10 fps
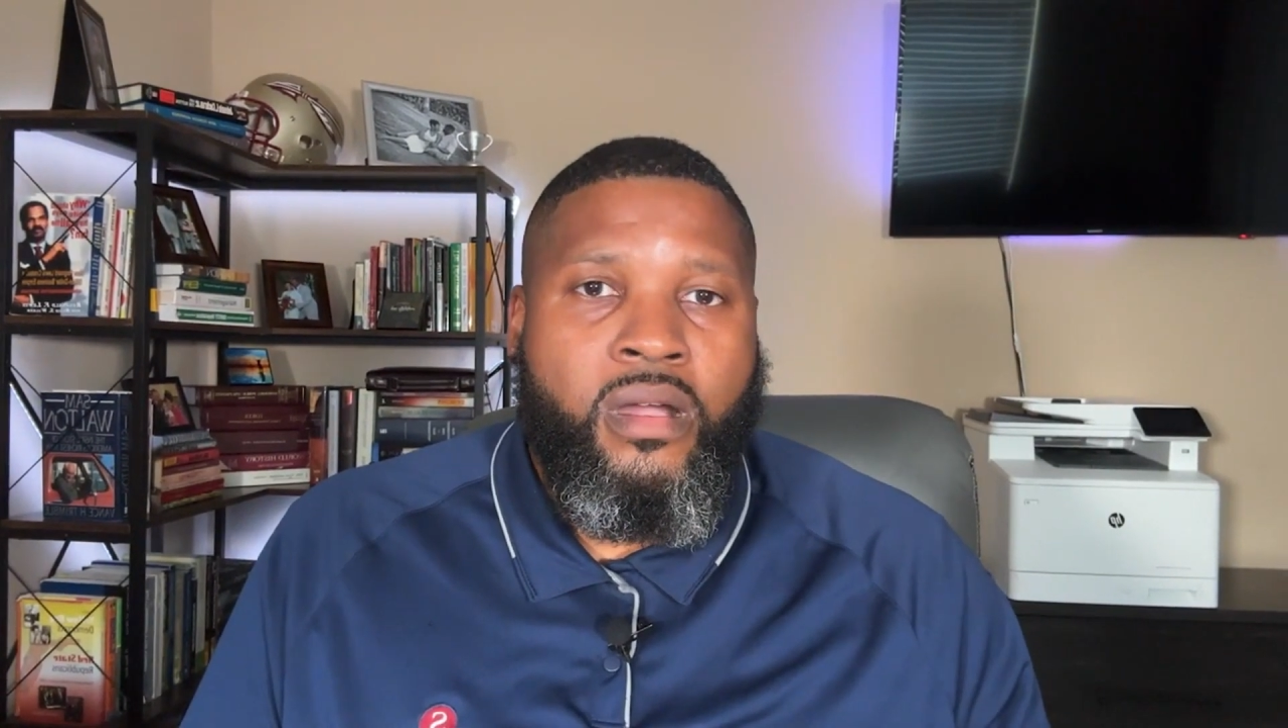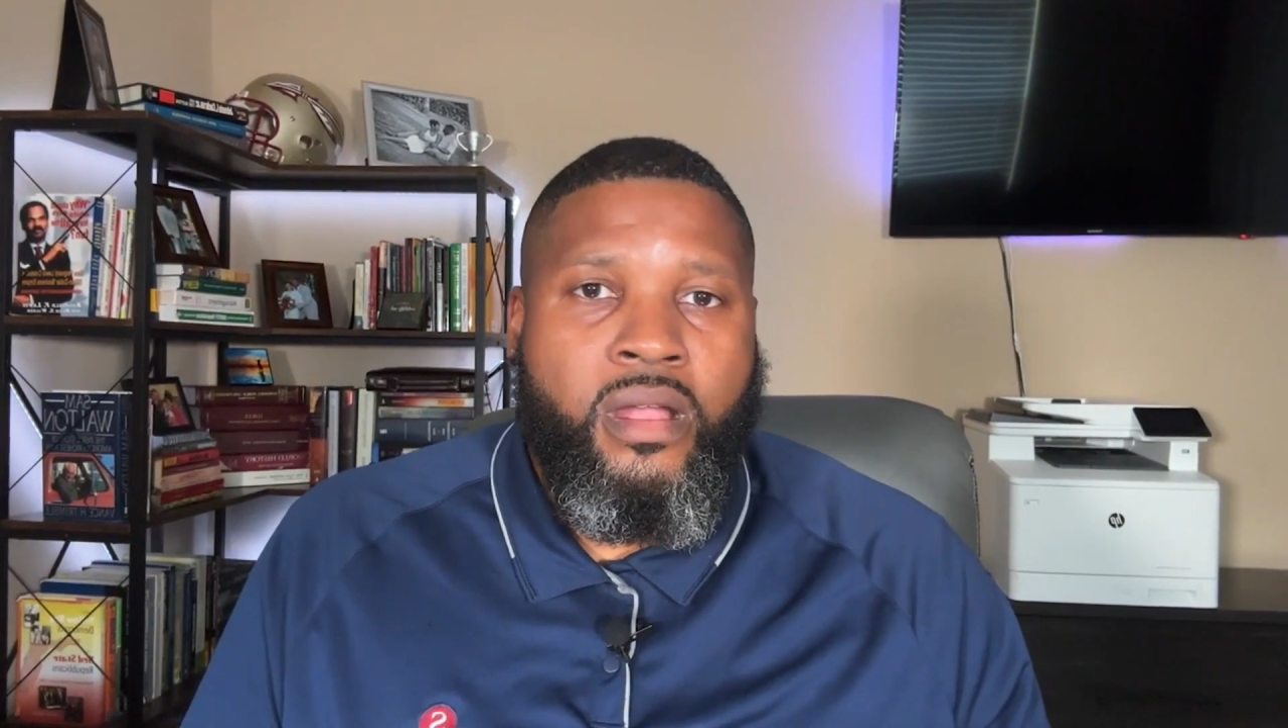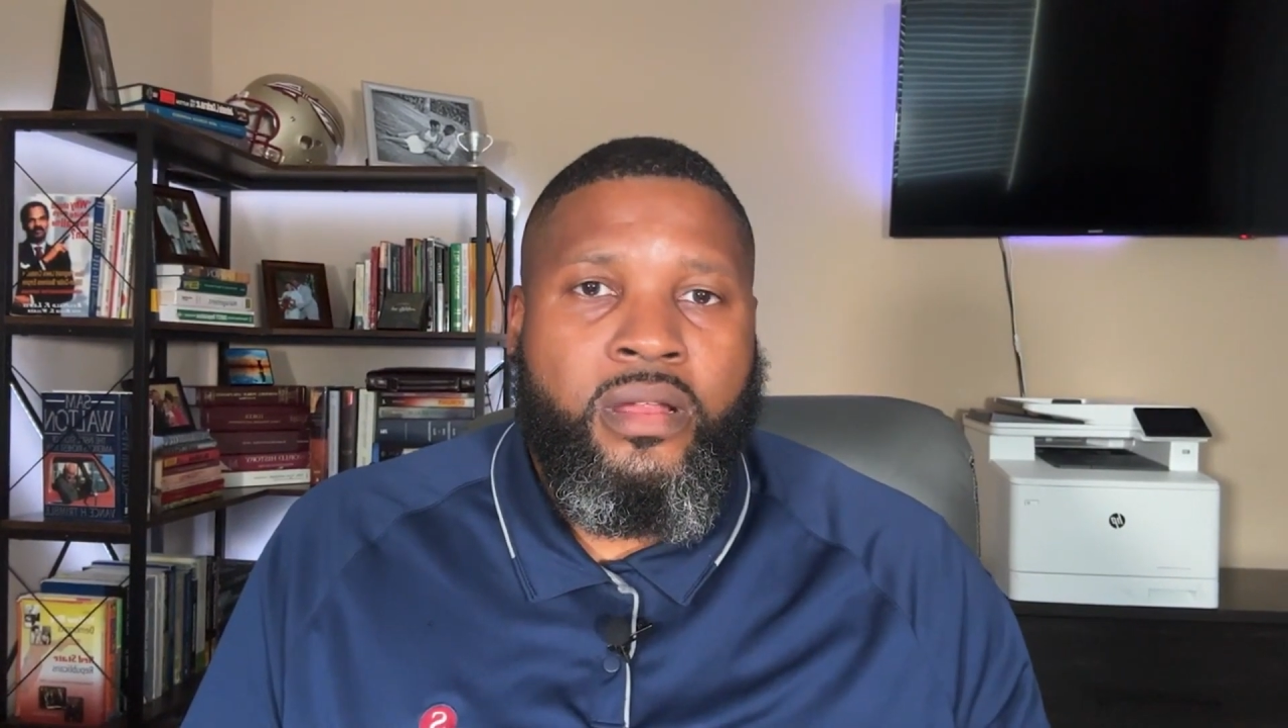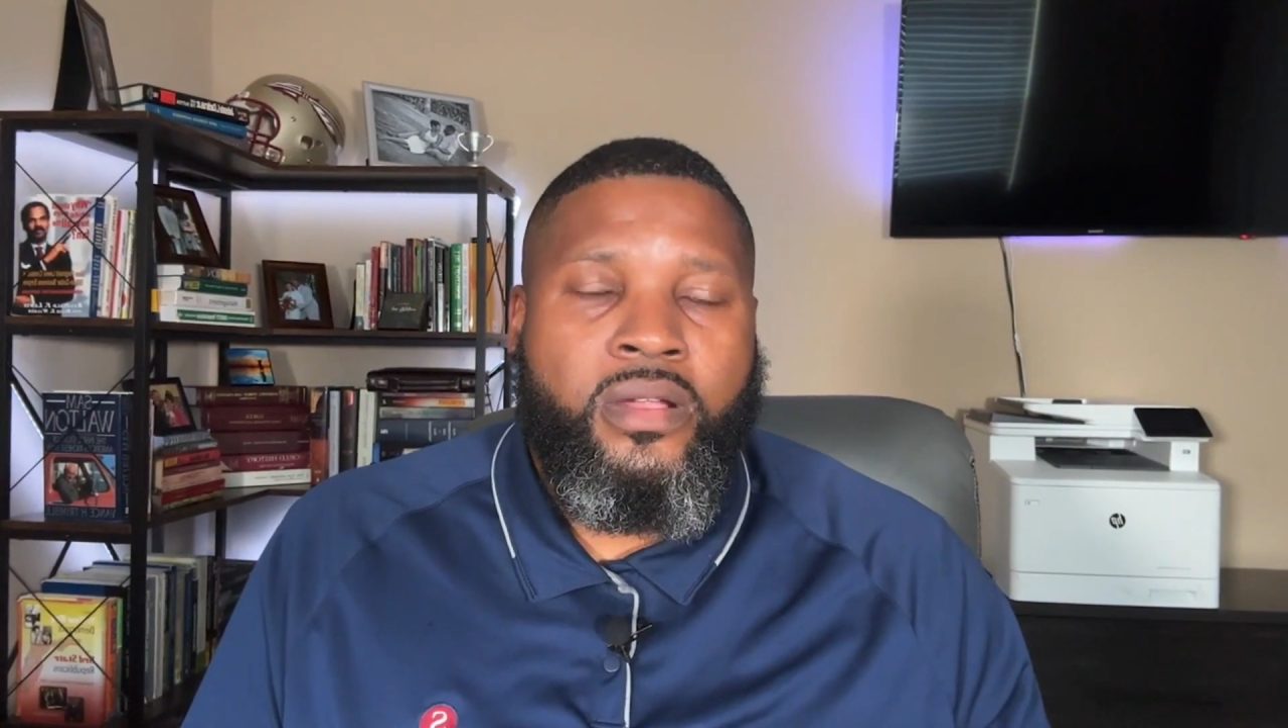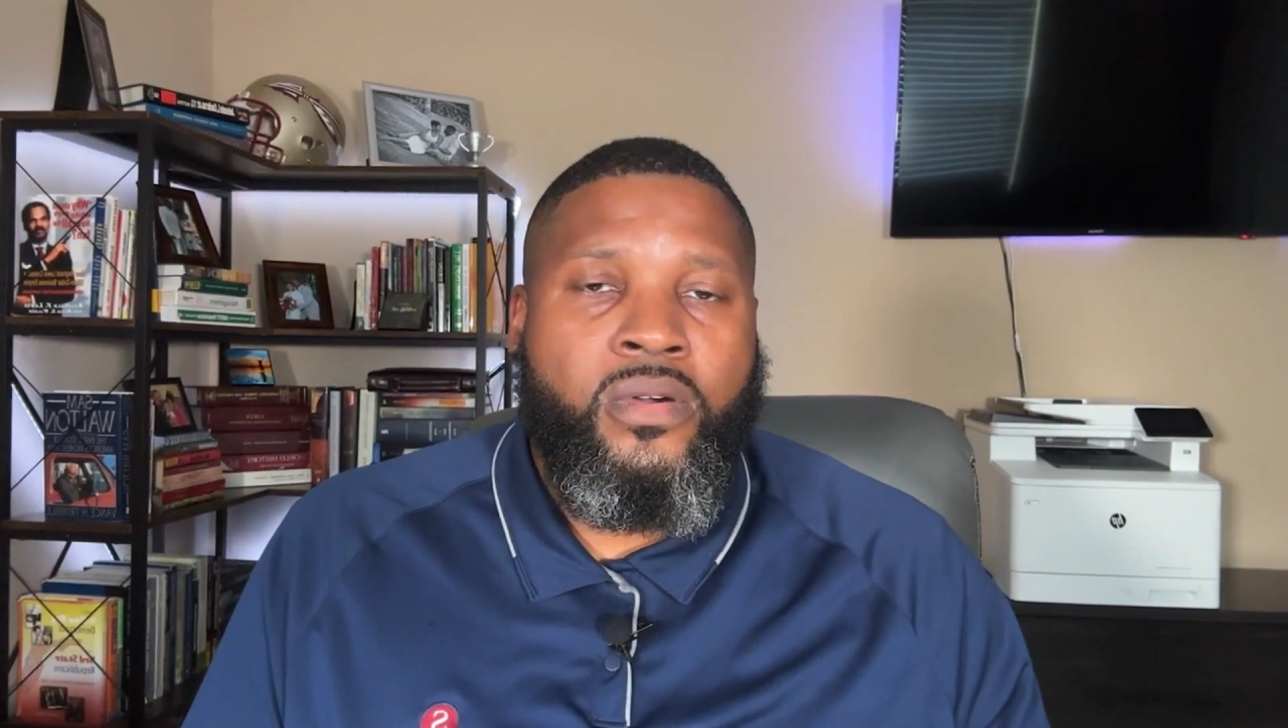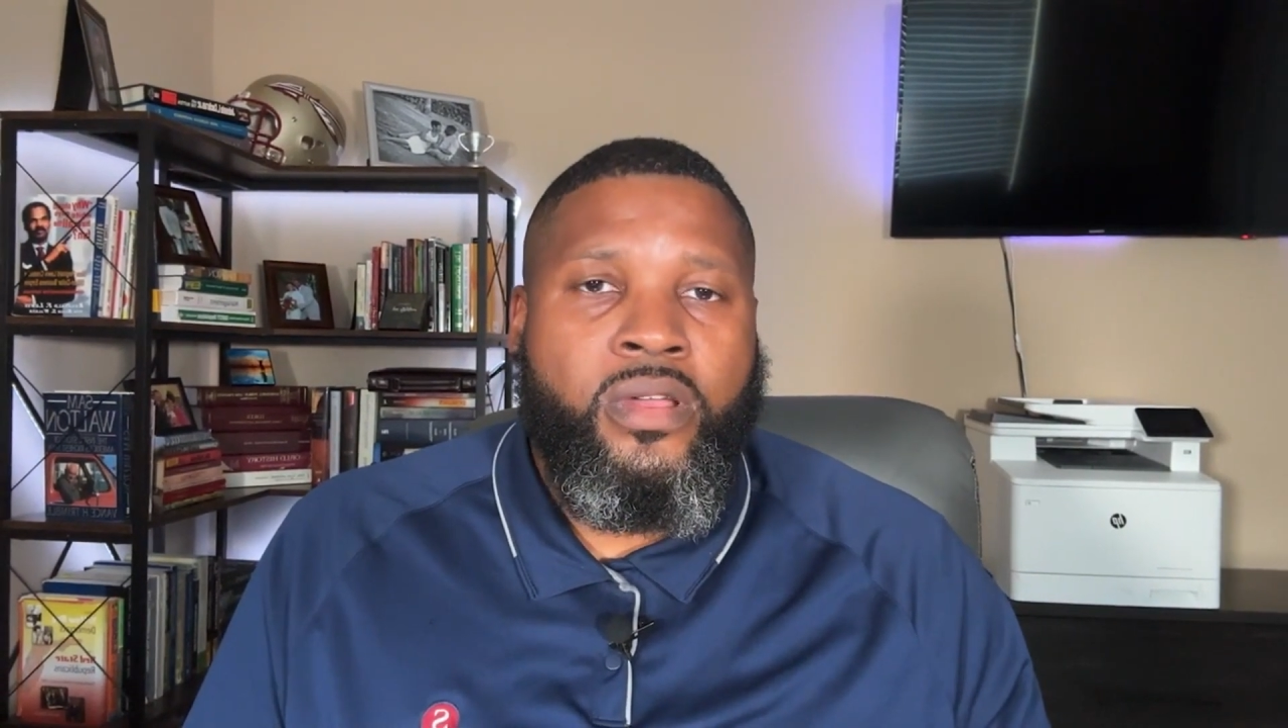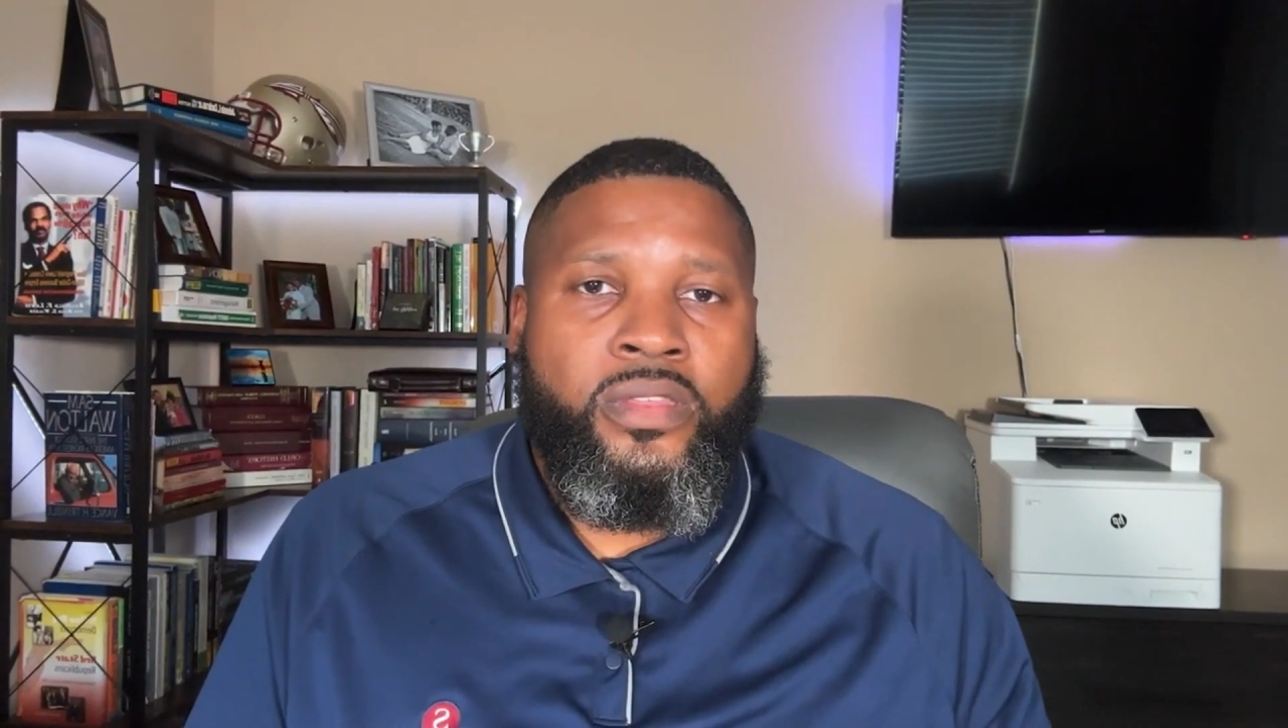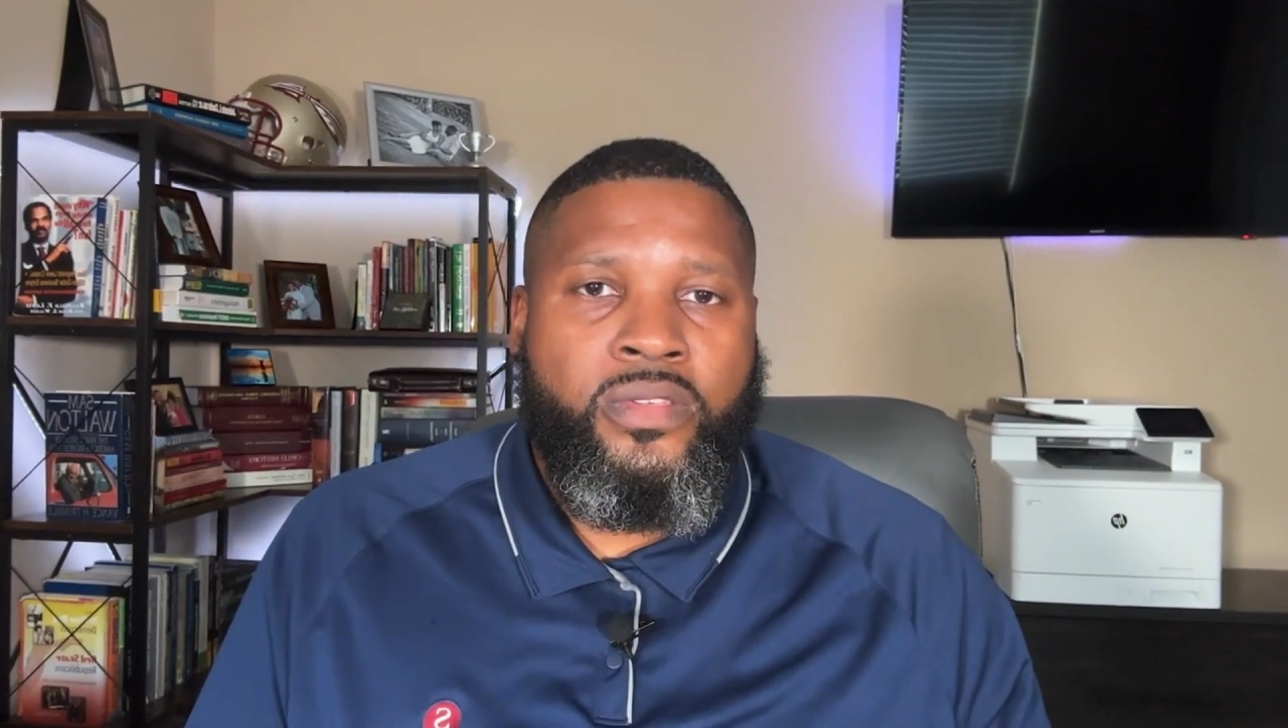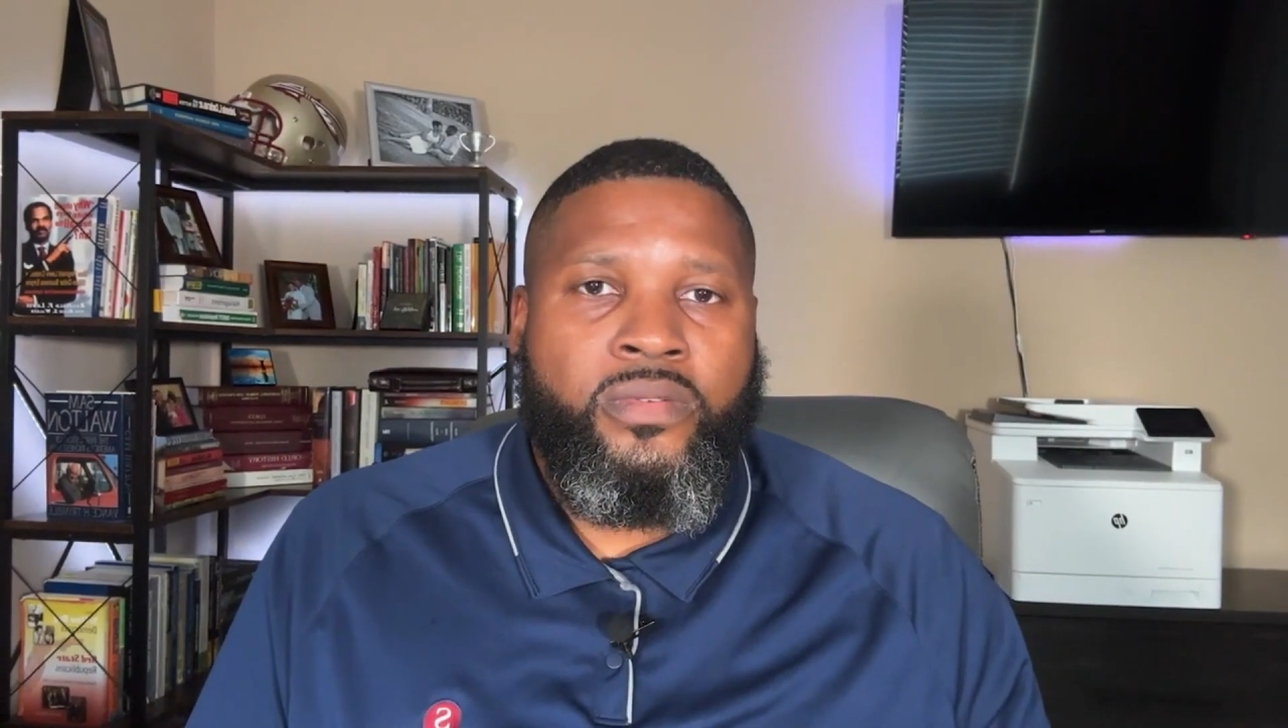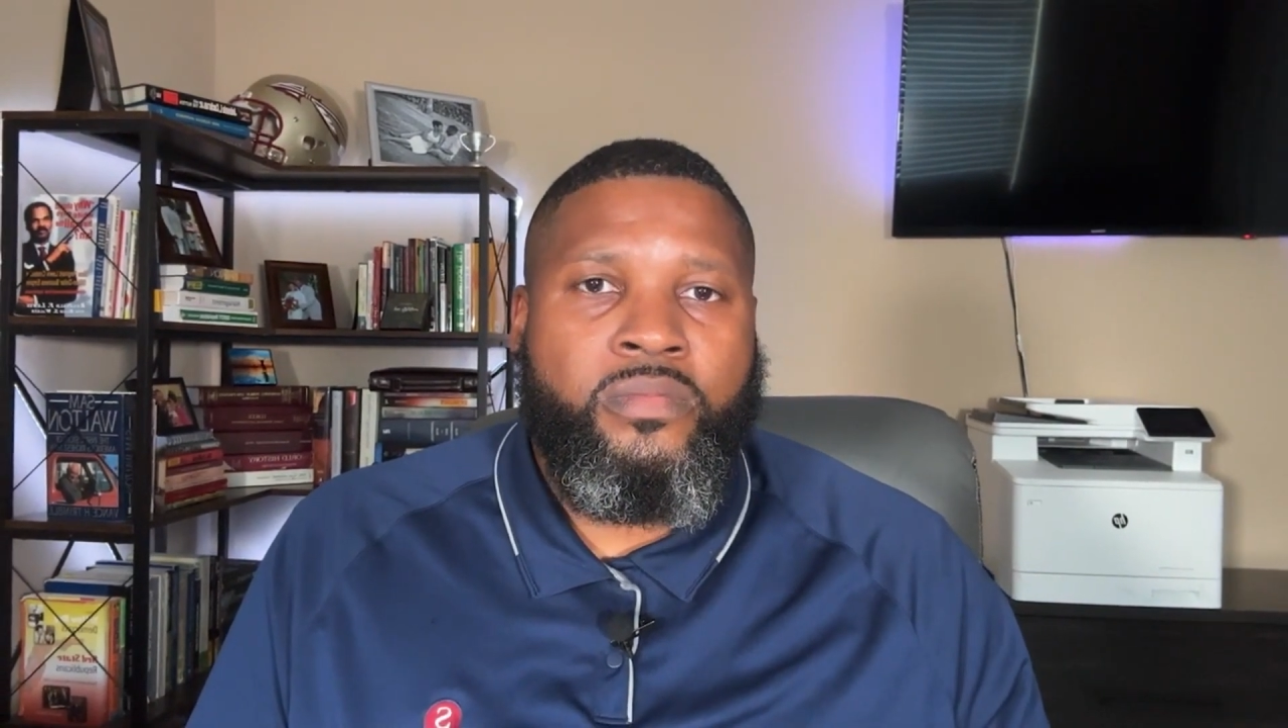are
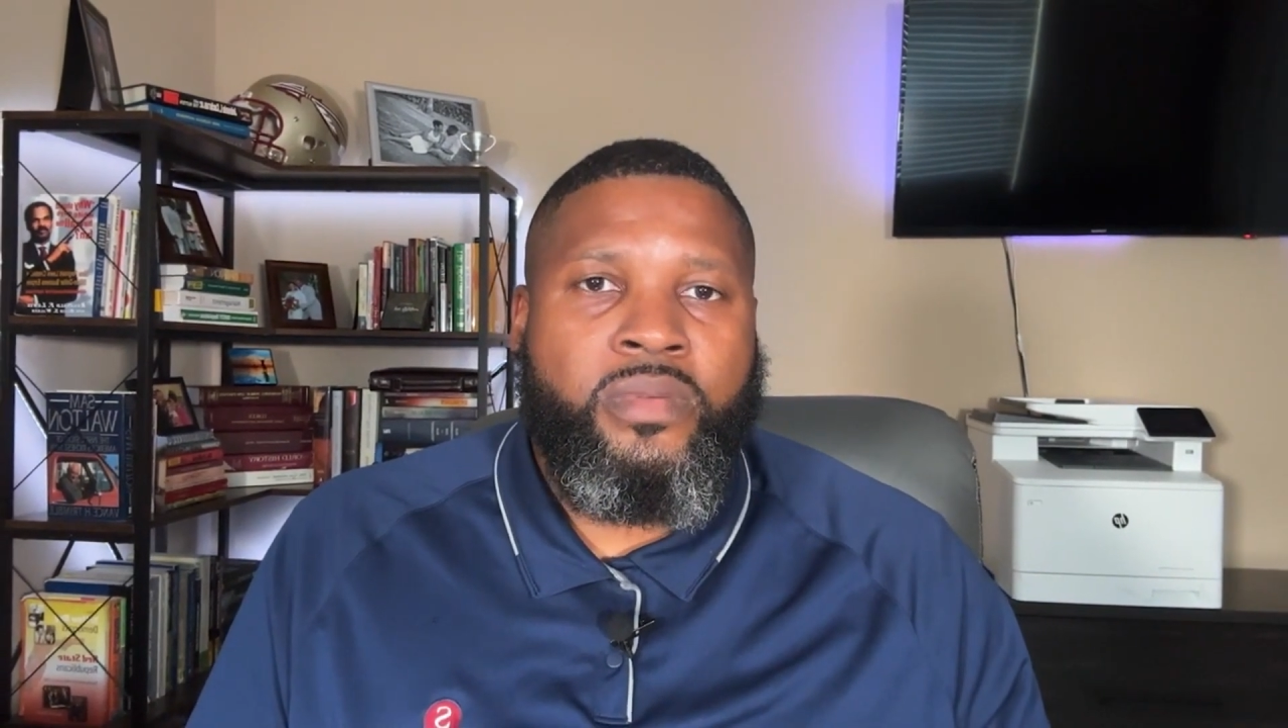on you,